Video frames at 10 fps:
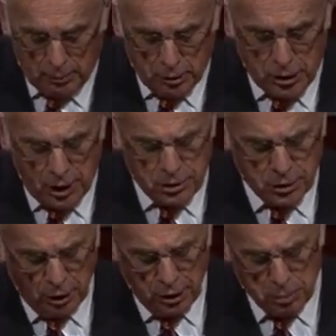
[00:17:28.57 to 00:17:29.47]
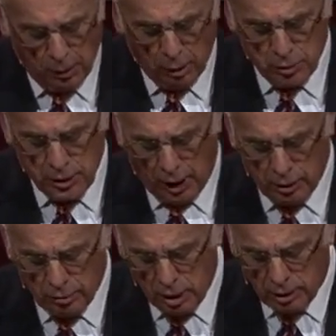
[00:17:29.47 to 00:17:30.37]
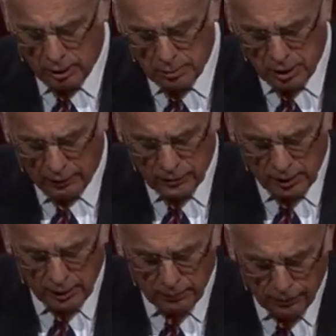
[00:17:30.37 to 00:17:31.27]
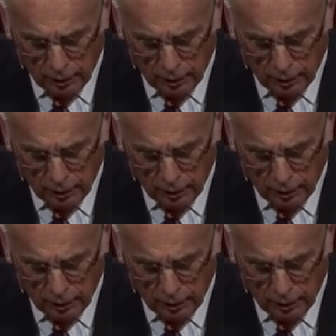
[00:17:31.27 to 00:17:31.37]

But Jesus, on his part, was not entrusting himself to them,